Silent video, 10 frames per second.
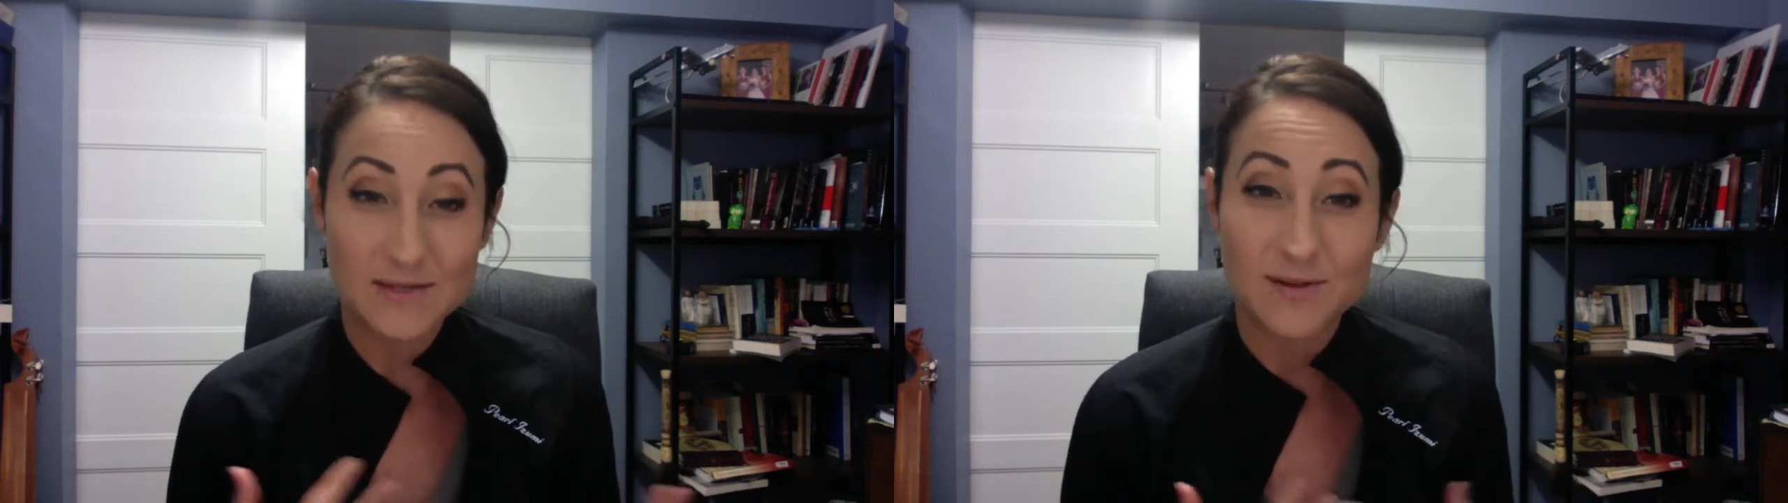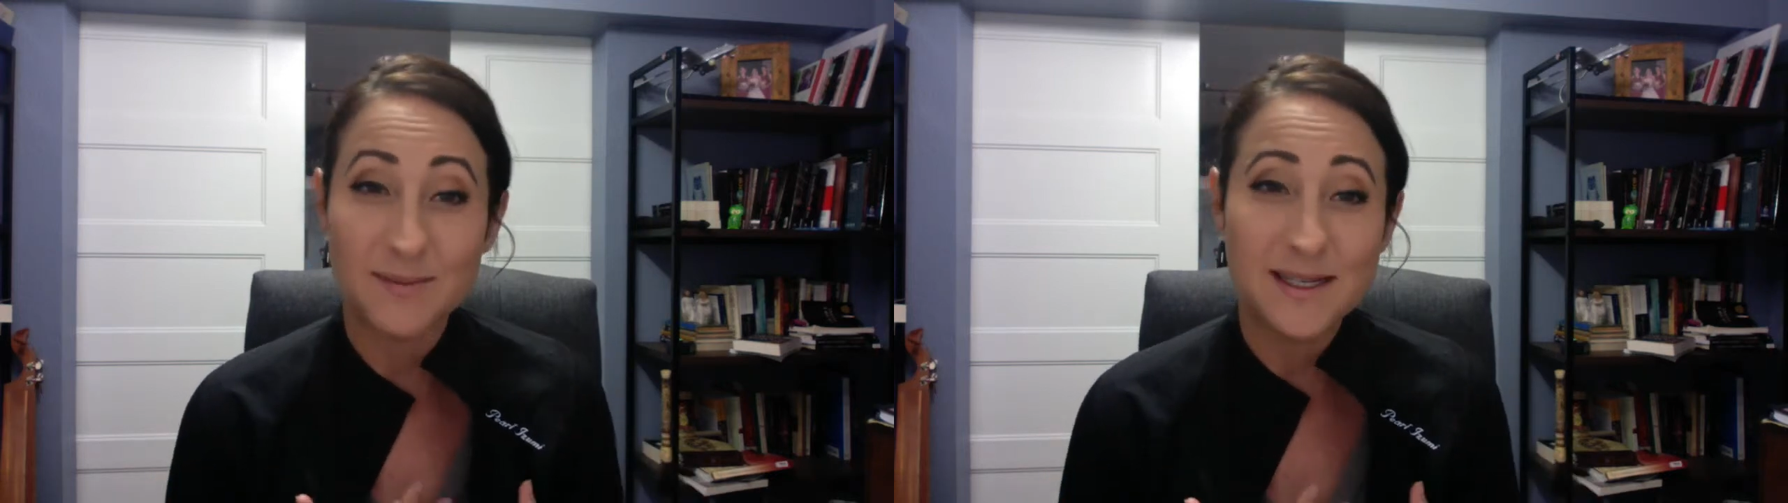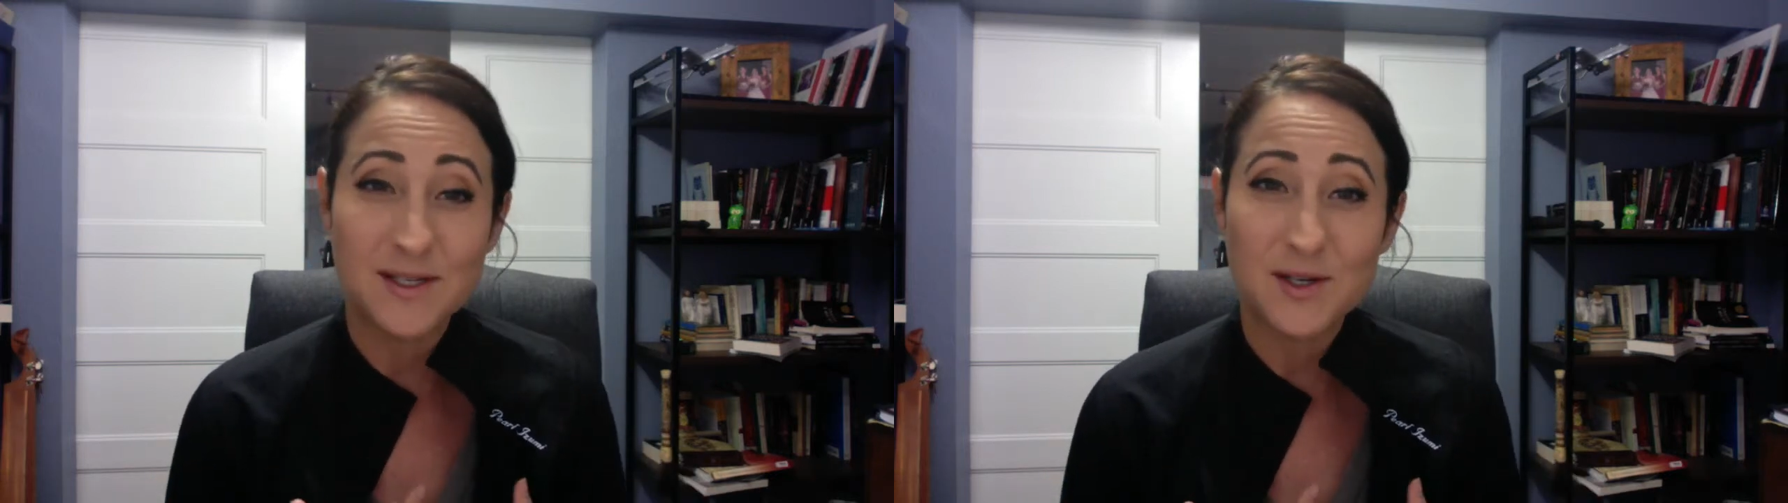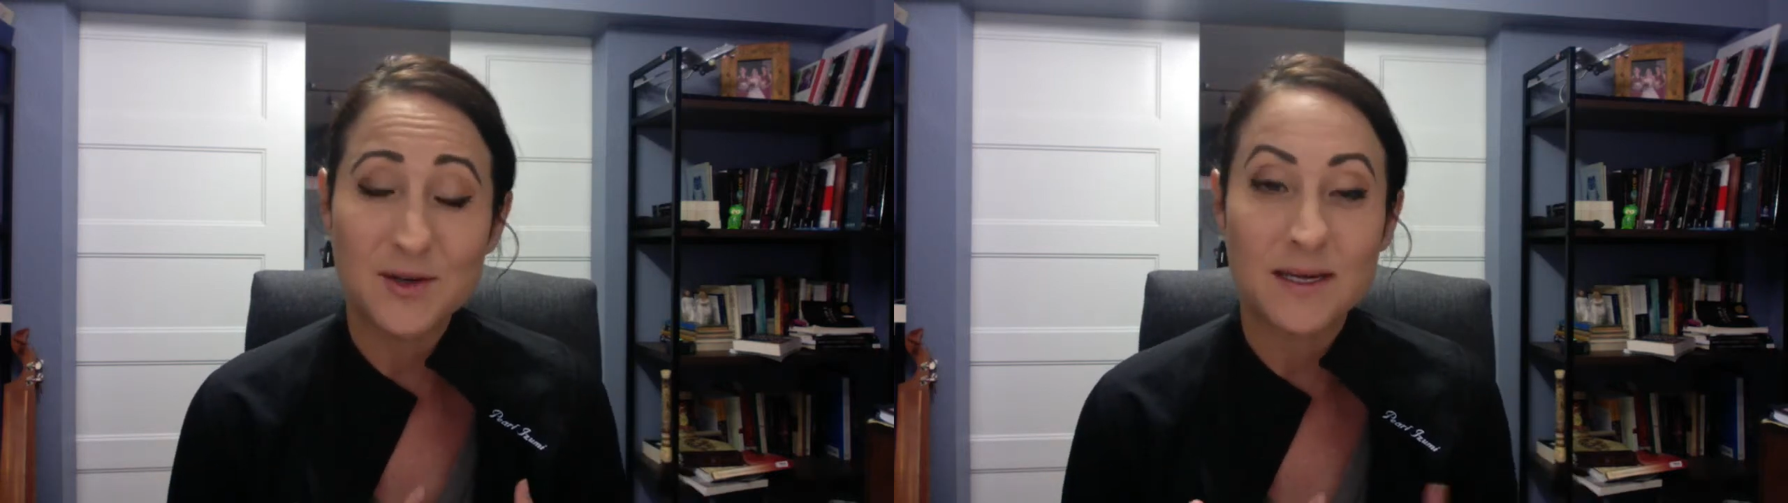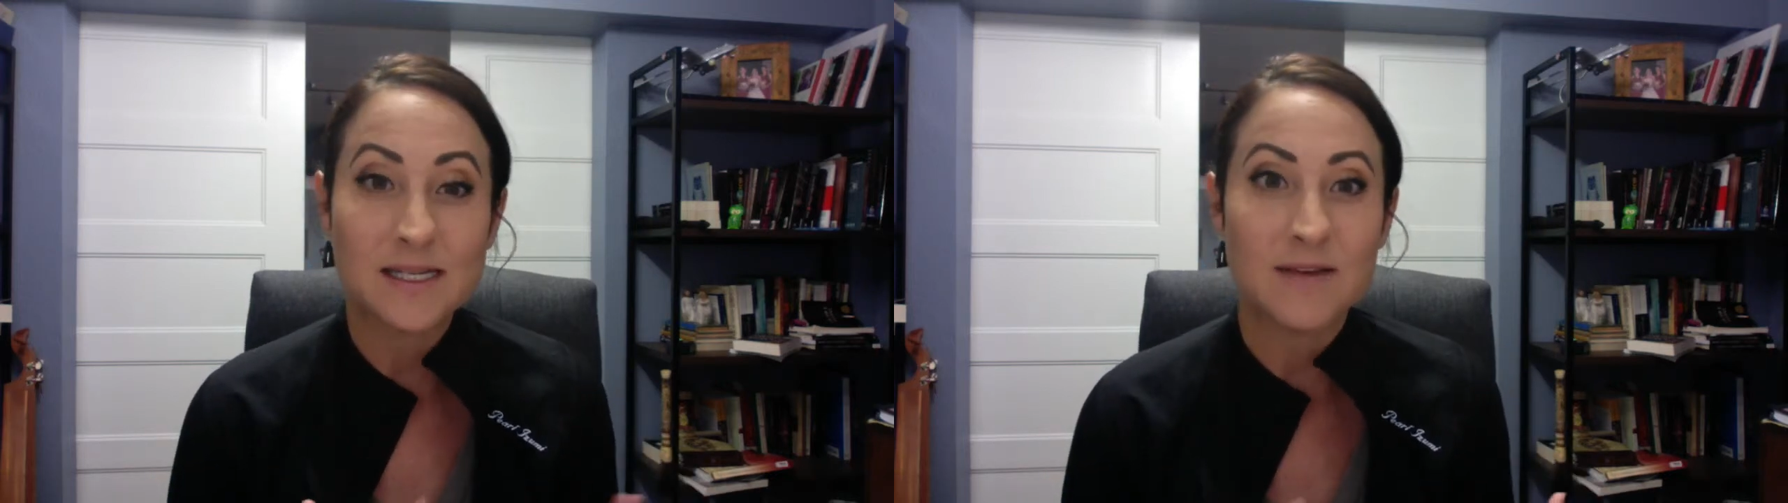for me too,
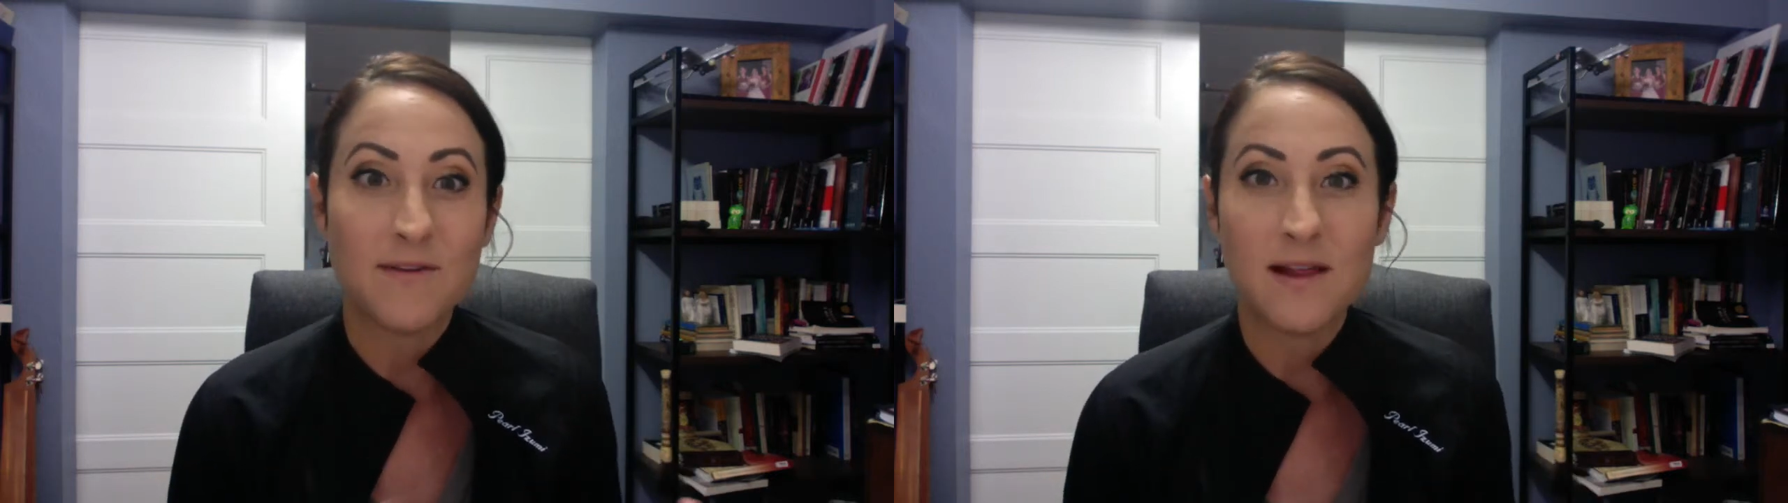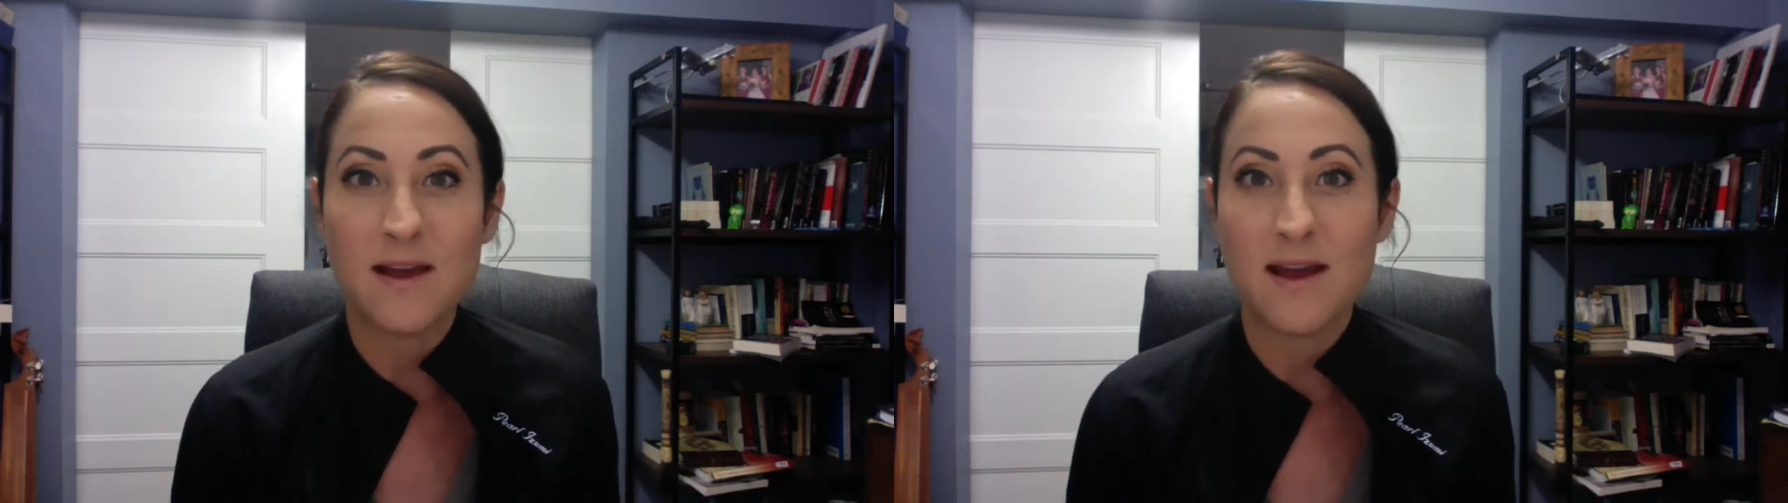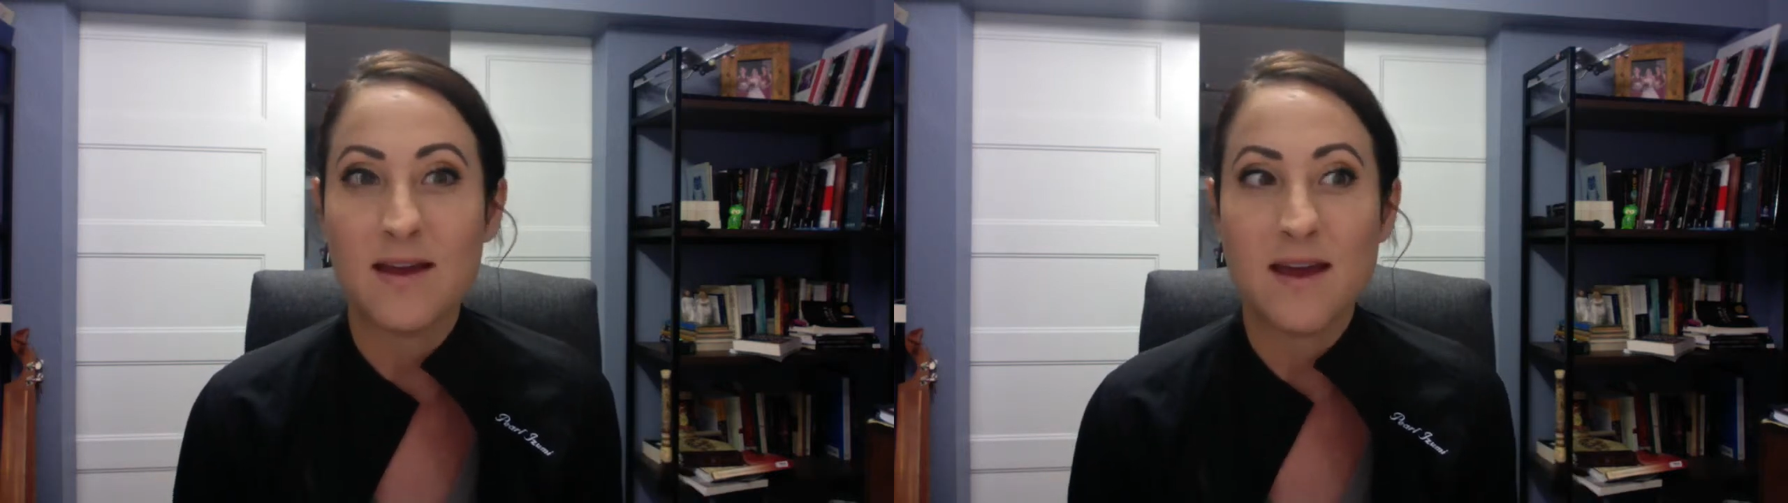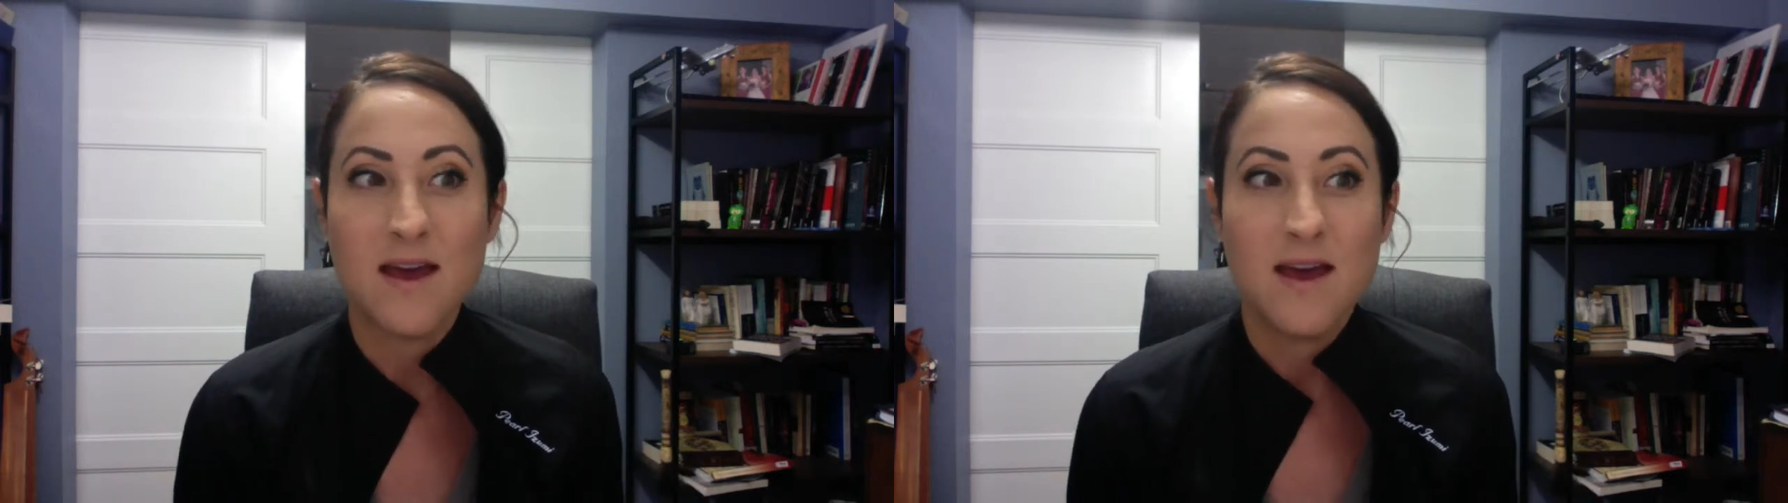because I felt like